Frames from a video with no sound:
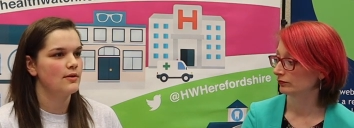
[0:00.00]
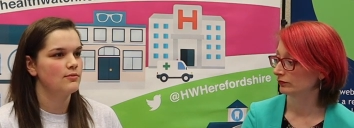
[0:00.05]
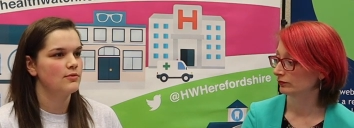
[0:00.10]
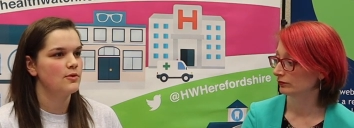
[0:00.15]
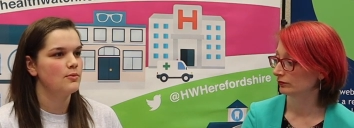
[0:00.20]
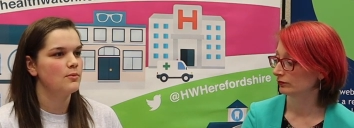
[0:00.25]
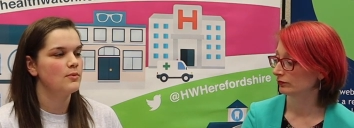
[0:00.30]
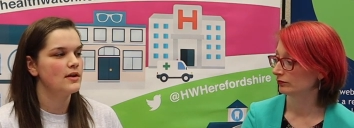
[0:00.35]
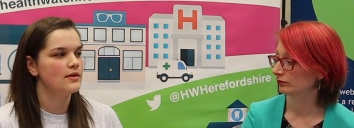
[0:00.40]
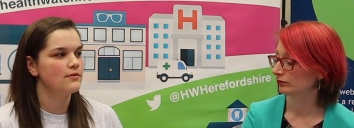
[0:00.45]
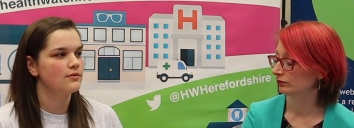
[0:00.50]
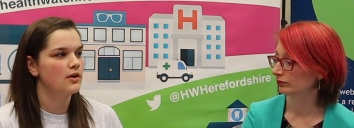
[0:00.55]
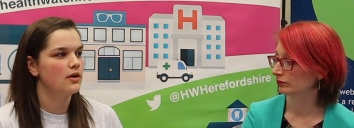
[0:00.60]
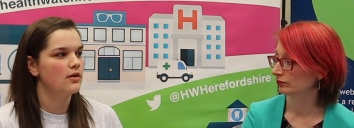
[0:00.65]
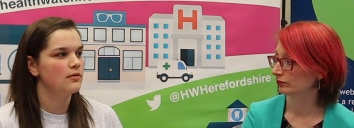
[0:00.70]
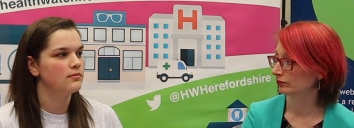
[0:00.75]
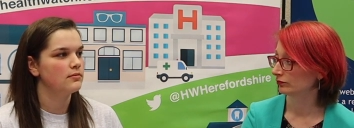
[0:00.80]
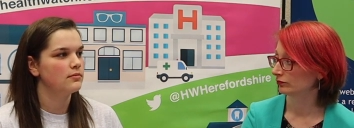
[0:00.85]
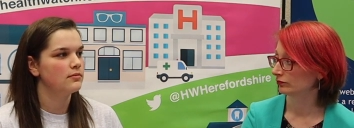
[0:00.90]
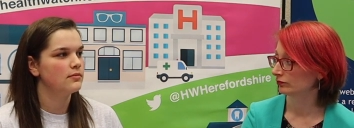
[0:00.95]
Speaker 1: around them. We've
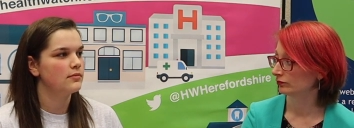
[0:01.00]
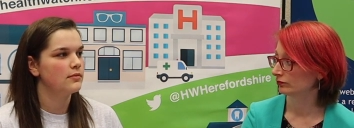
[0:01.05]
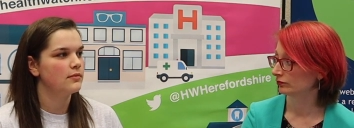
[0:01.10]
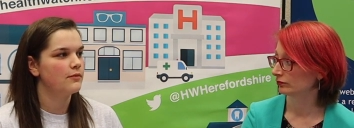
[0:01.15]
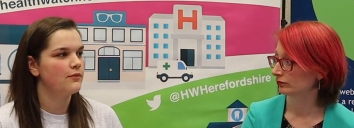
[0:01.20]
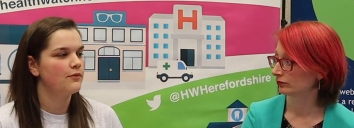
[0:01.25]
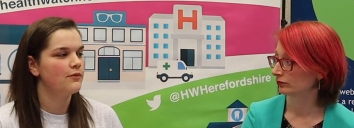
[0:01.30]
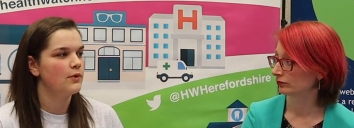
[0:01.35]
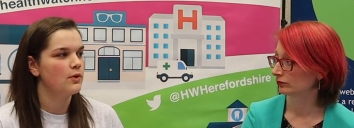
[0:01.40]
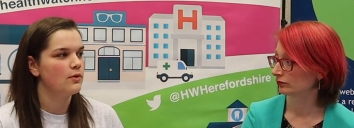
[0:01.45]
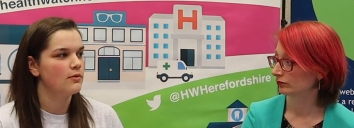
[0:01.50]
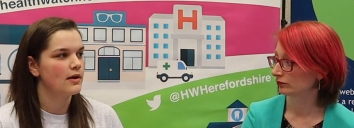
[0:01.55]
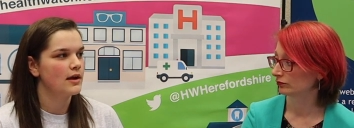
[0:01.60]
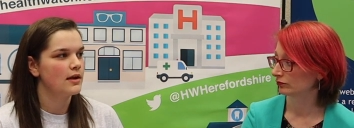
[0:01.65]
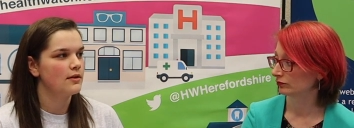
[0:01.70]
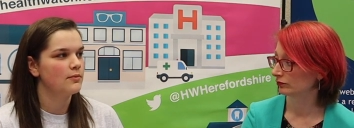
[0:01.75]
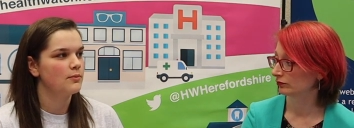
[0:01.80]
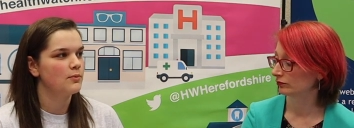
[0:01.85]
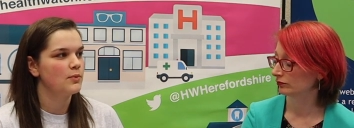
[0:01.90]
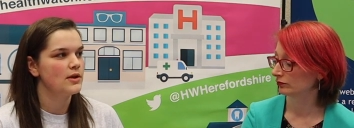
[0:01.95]
gone for
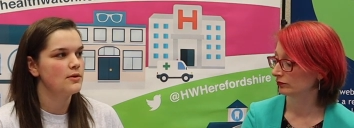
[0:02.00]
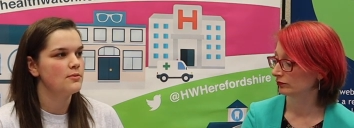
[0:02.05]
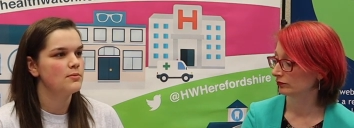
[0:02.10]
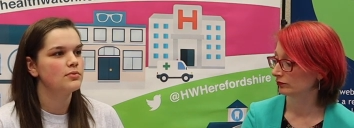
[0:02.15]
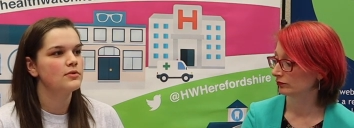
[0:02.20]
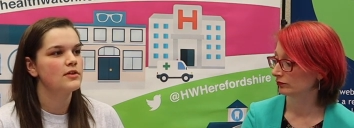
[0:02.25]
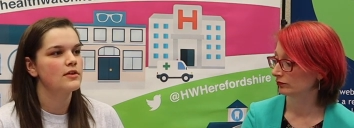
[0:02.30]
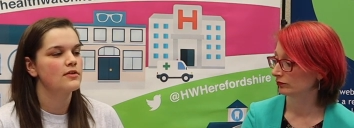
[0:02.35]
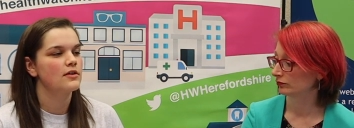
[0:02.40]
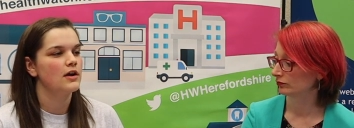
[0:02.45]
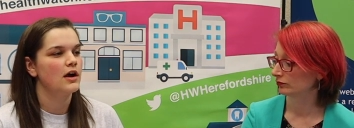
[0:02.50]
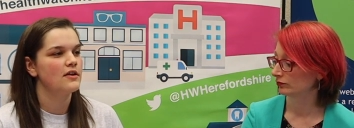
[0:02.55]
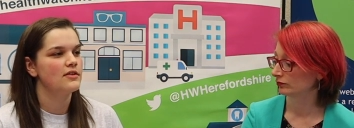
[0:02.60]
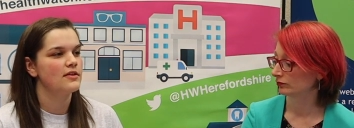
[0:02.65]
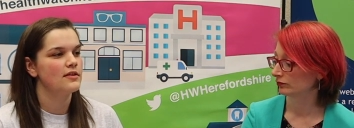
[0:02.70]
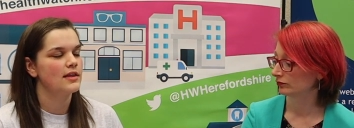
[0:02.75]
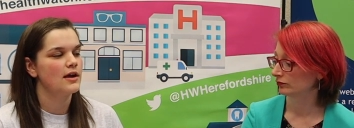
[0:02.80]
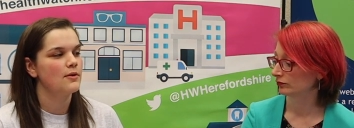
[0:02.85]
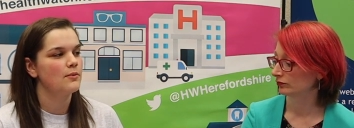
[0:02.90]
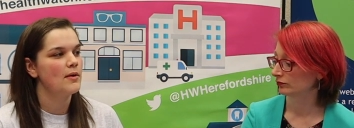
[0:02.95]
it. We
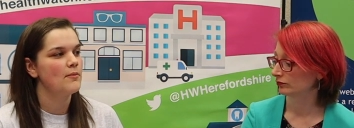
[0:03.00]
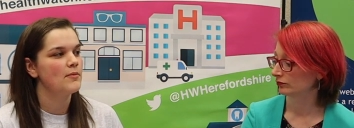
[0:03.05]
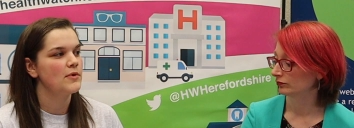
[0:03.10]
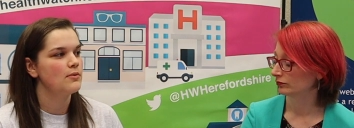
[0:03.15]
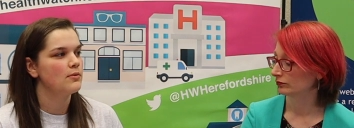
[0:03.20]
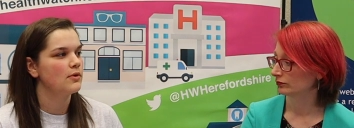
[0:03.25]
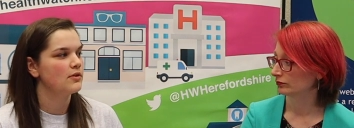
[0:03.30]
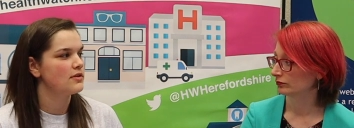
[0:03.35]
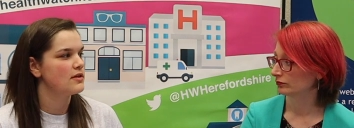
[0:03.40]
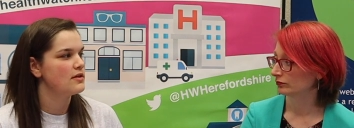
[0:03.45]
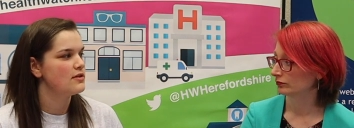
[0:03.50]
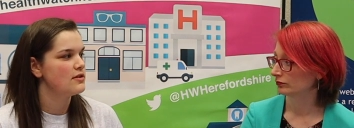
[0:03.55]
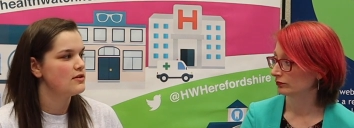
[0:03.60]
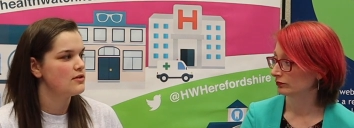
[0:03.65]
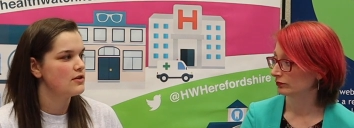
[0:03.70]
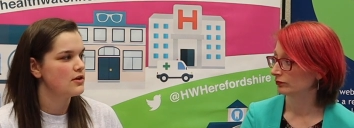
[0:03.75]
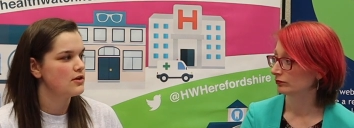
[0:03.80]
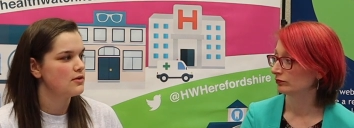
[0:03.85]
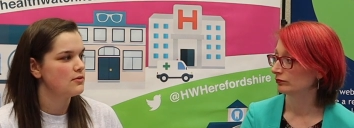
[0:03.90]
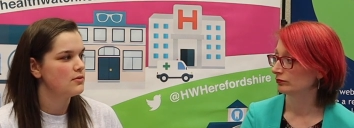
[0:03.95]
decided that when we wanted to
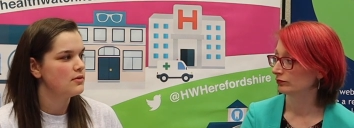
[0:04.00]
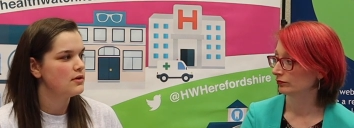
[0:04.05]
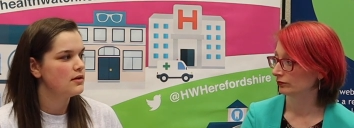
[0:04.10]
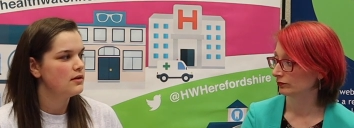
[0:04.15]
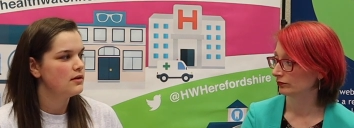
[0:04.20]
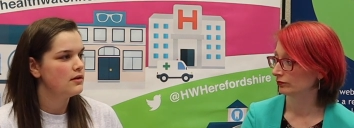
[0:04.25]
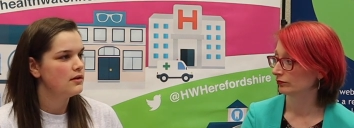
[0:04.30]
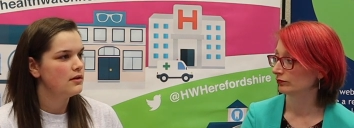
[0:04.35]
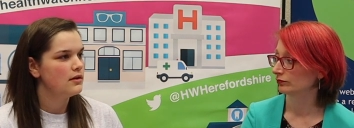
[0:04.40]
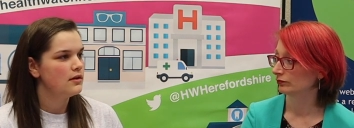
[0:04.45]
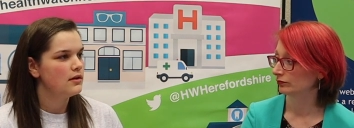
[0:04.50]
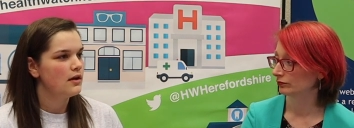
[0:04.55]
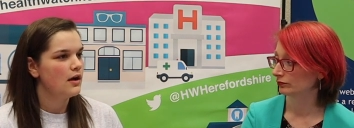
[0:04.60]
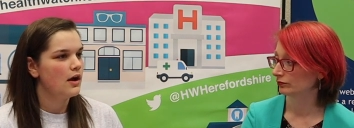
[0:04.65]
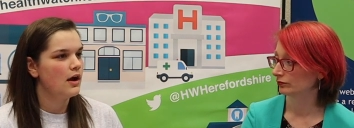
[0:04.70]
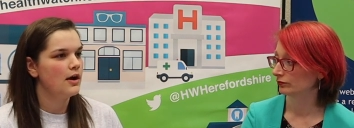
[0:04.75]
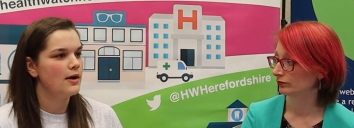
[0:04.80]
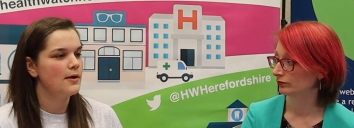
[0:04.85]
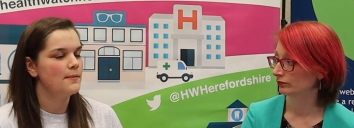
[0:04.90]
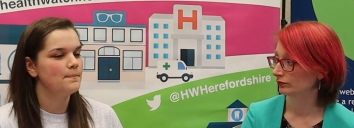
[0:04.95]
do
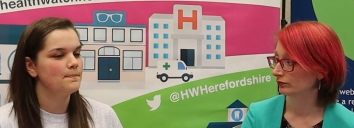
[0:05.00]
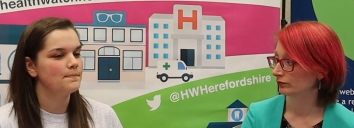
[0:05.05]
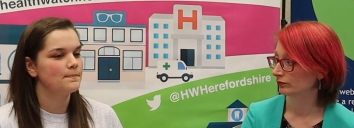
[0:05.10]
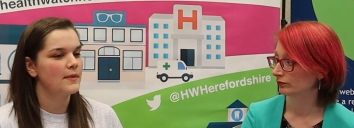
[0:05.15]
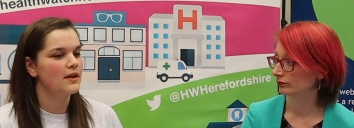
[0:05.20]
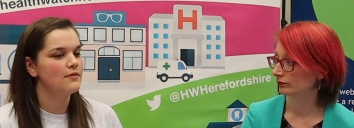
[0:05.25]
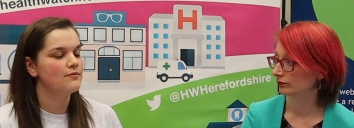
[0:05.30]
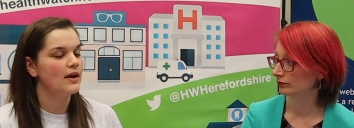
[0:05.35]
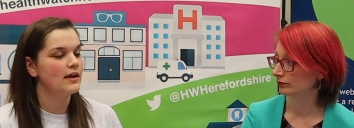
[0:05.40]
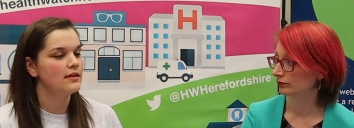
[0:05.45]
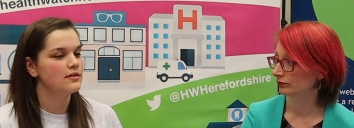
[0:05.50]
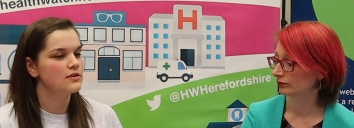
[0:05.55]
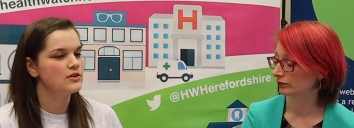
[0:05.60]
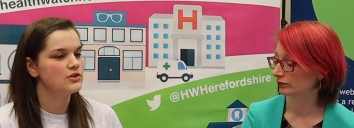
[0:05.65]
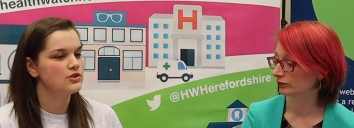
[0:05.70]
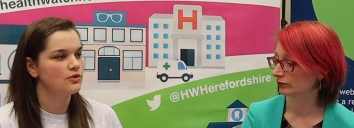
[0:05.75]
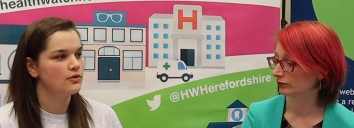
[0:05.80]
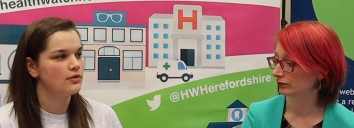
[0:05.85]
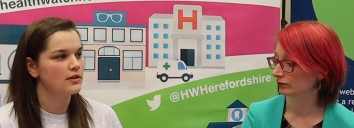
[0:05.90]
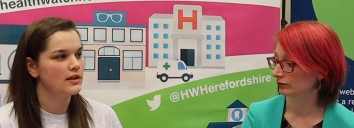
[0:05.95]
um,
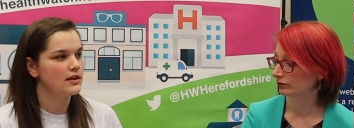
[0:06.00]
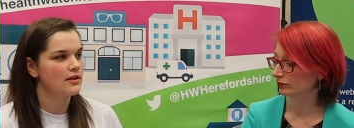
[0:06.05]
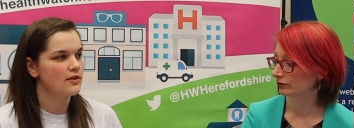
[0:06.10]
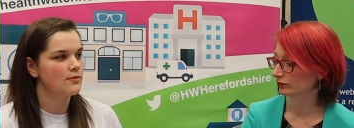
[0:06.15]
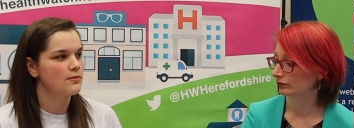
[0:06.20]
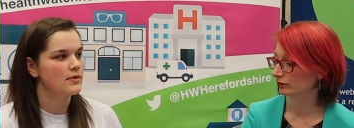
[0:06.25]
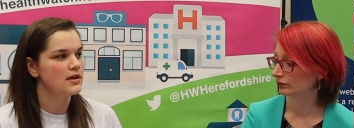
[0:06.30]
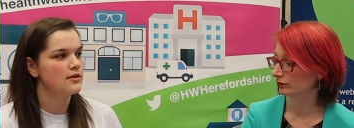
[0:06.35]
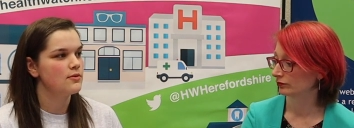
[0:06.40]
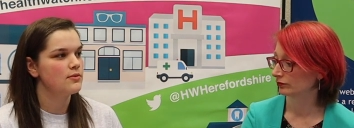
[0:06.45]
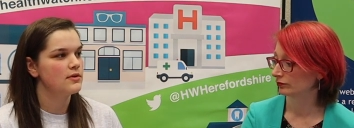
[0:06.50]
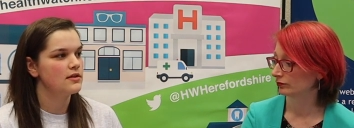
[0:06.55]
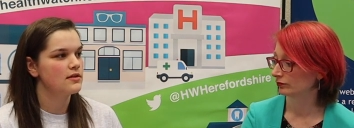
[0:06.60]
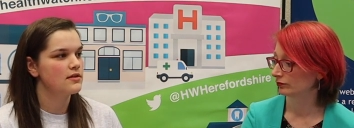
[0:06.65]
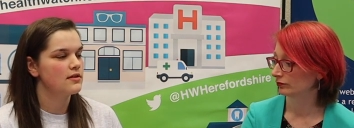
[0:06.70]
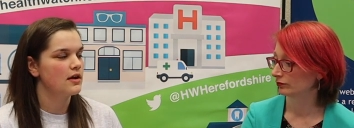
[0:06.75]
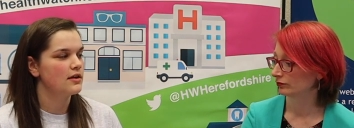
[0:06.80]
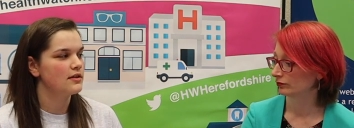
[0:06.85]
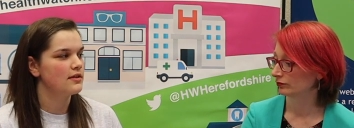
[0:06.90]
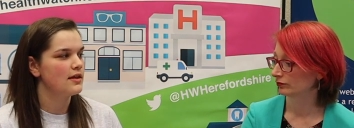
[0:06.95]
events during this week, we
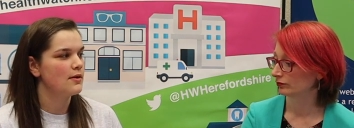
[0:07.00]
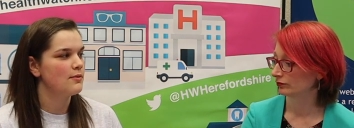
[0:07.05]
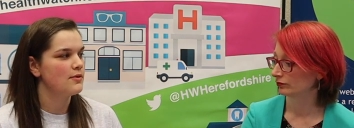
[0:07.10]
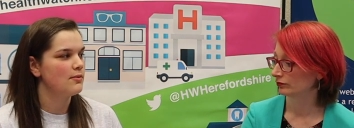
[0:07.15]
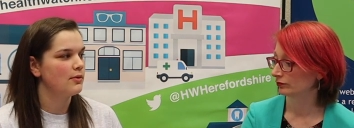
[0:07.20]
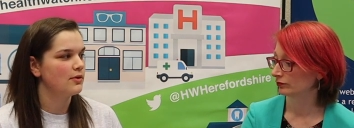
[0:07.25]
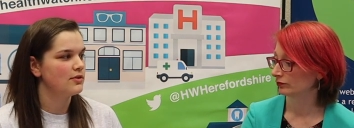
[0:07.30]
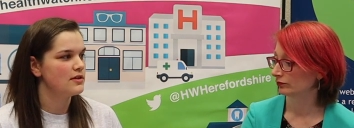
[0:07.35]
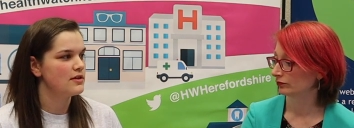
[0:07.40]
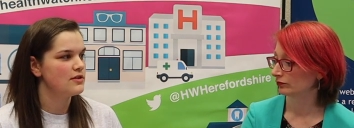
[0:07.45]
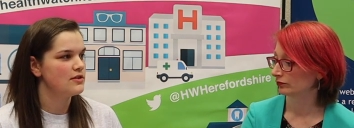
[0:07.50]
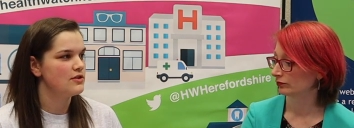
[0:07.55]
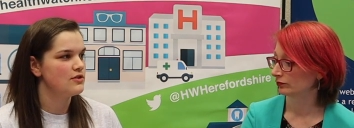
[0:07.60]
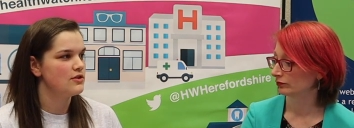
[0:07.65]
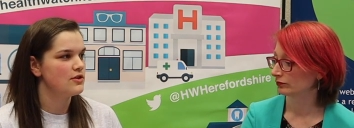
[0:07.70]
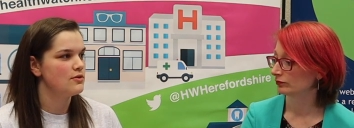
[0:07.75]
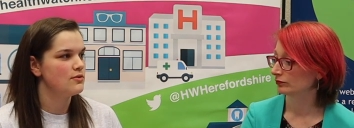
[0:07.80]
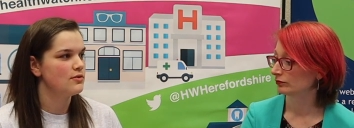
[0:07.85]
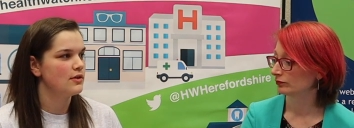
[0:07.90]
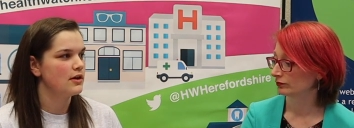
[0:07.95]
decided that we wanted to do